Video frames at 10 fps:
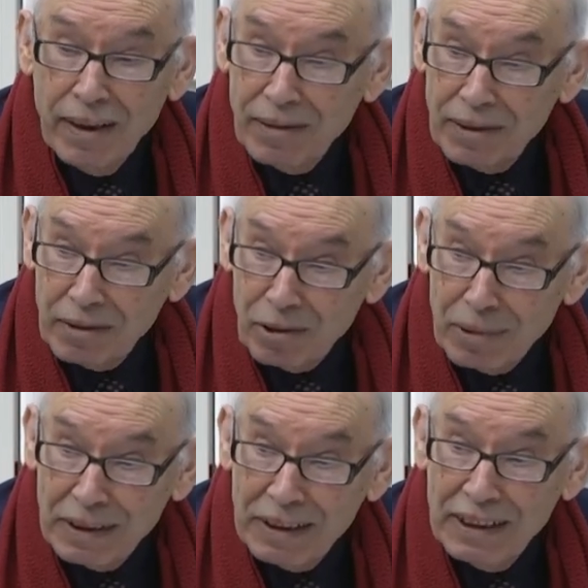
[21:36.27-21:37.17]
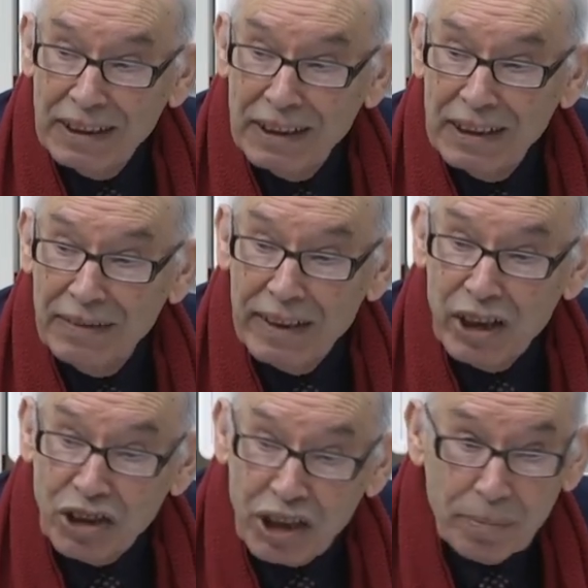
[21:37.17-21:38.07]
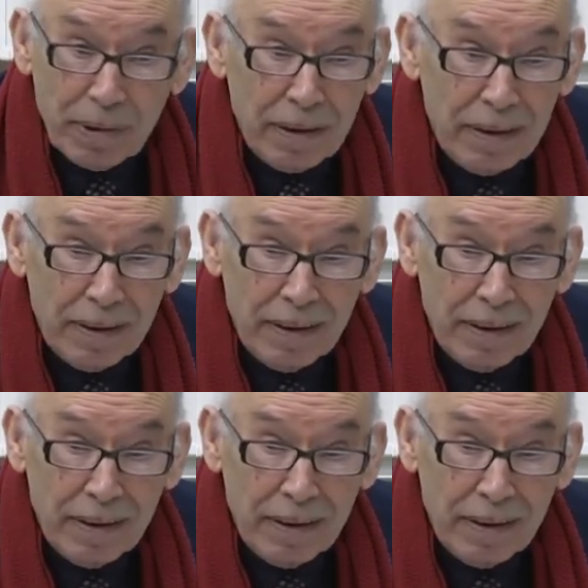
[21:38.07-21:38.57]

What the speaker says: The second one is very cheap.